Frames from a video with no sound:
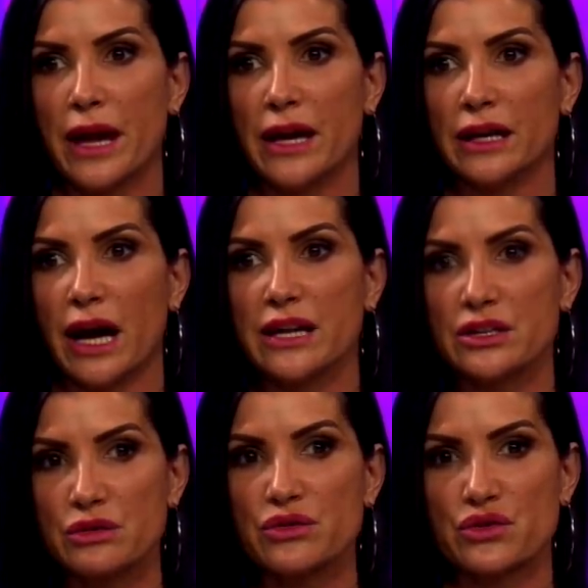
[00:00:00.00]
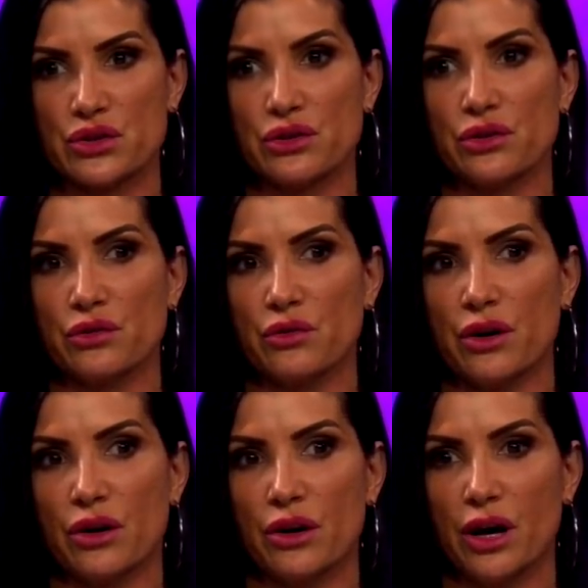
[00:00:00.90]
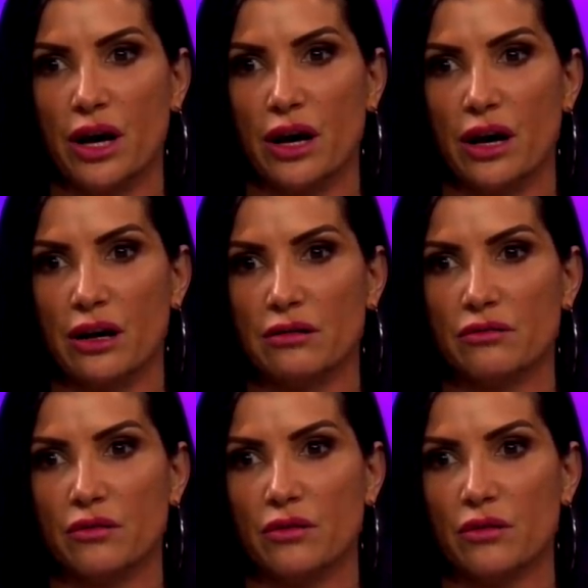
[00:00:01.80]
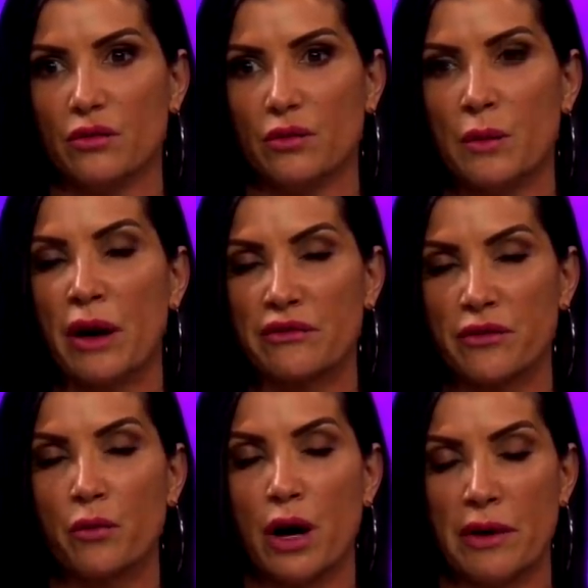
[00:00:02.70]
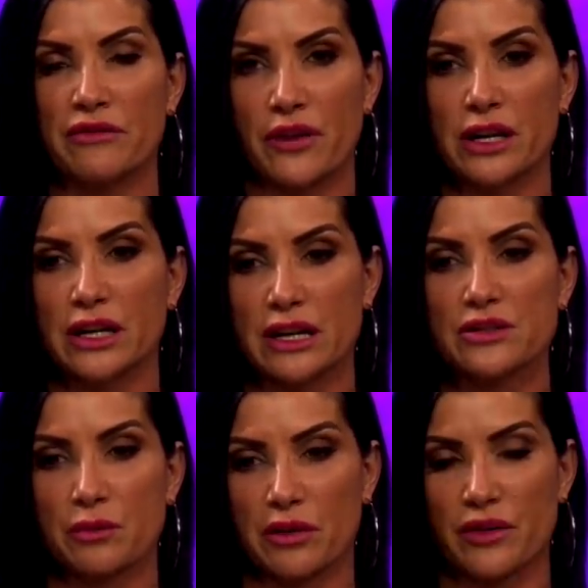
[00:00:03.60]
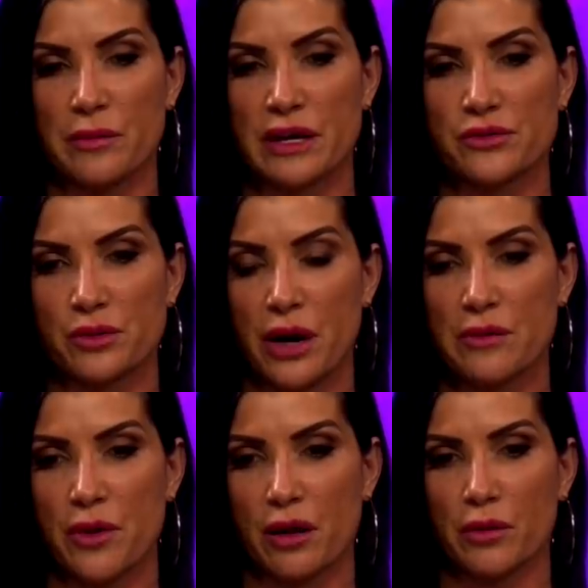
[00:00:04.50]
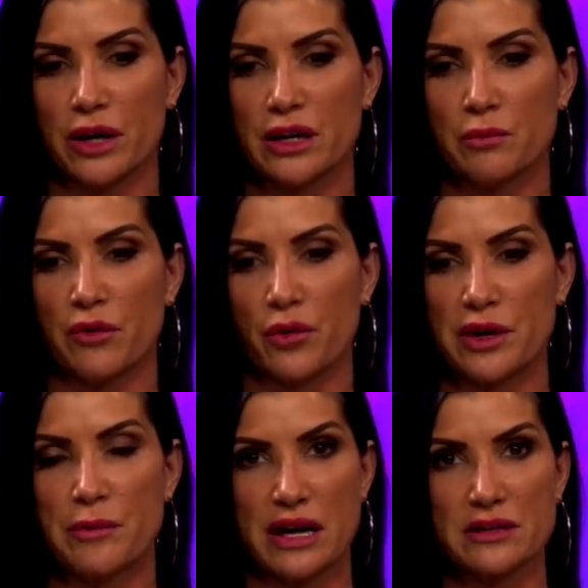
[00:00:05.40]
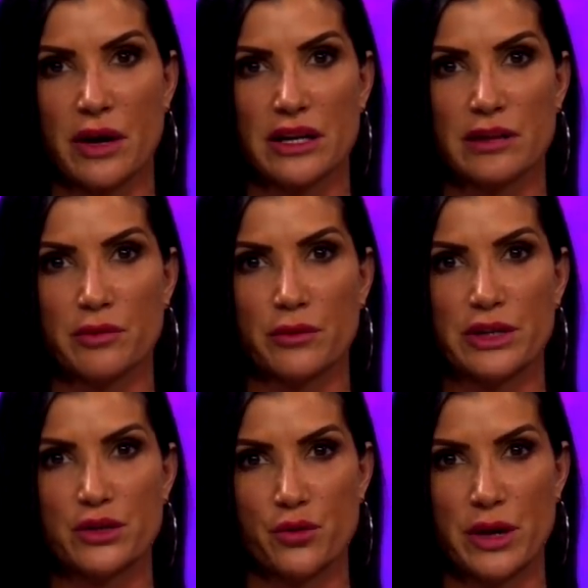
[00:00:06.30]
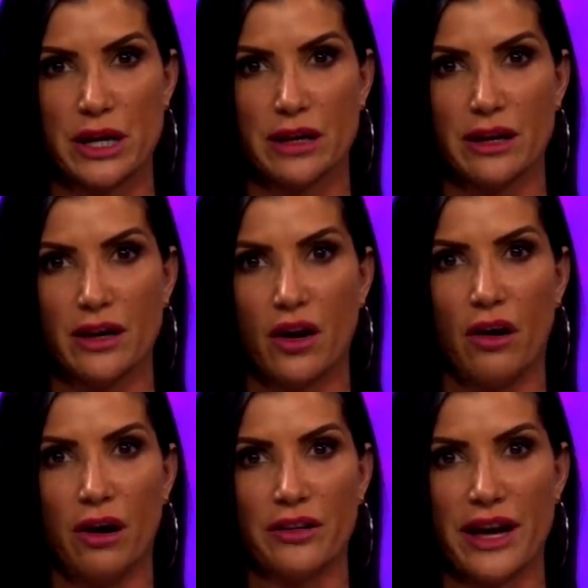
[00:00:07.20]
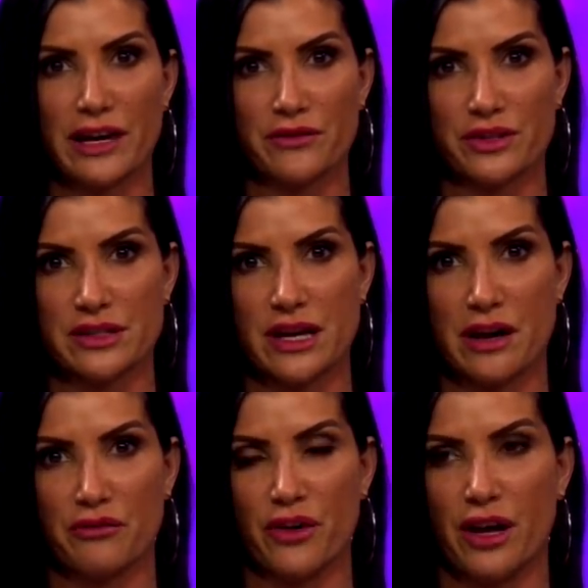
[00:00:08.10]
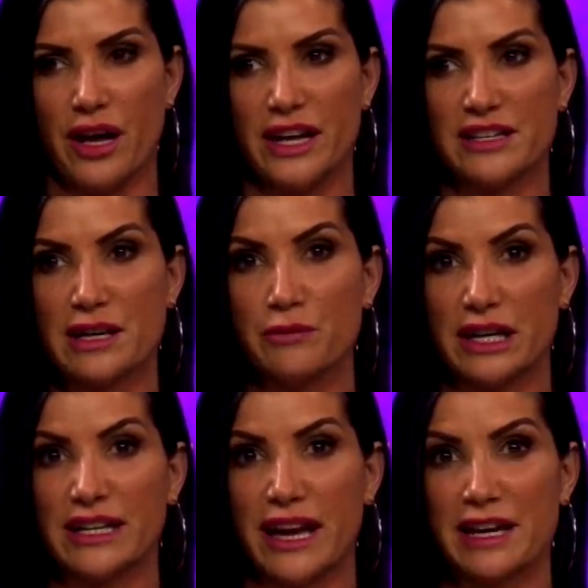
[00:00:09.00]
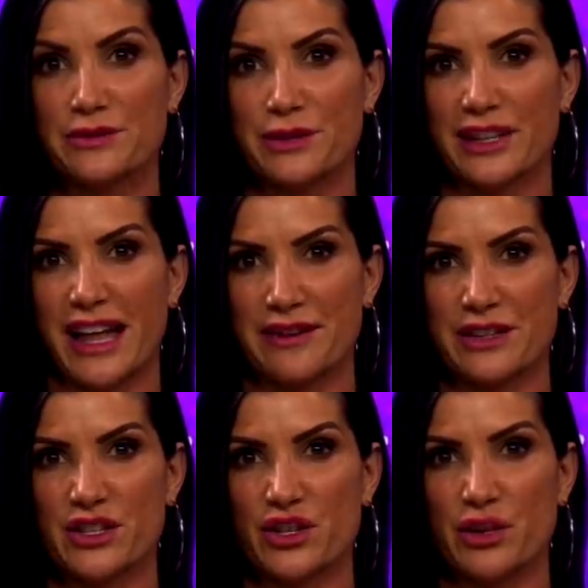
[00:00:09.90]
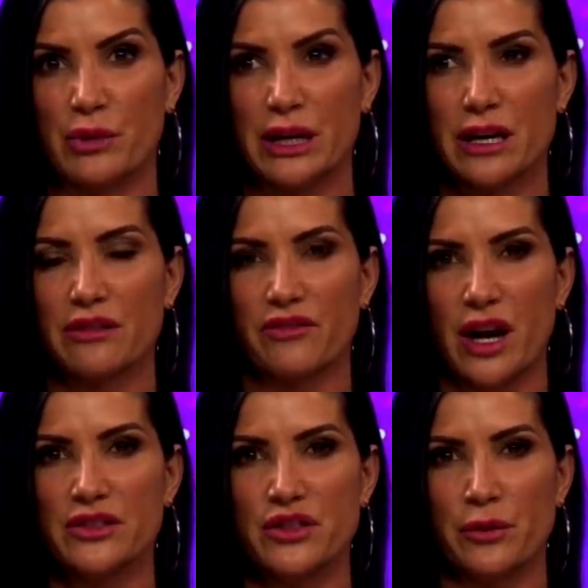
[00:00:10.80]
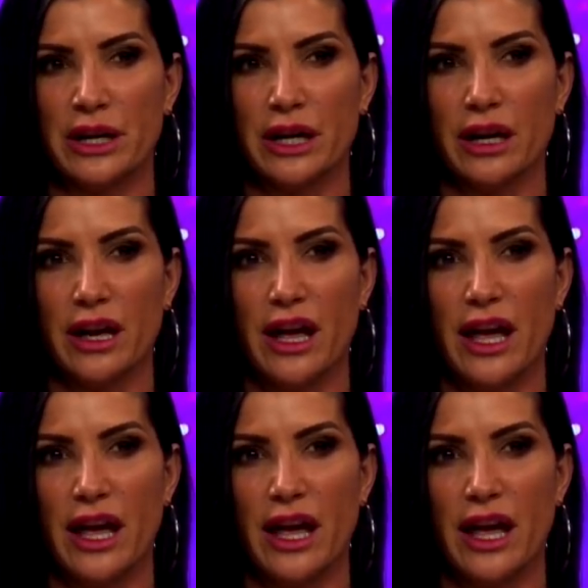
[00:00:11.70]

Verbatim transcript: And I used to, my friend and I used to work for him, Andrew Breitbart, before he passed away, he would retweet all the hateful stuff, and he would engage with a lot of it too, but he had fun doing it.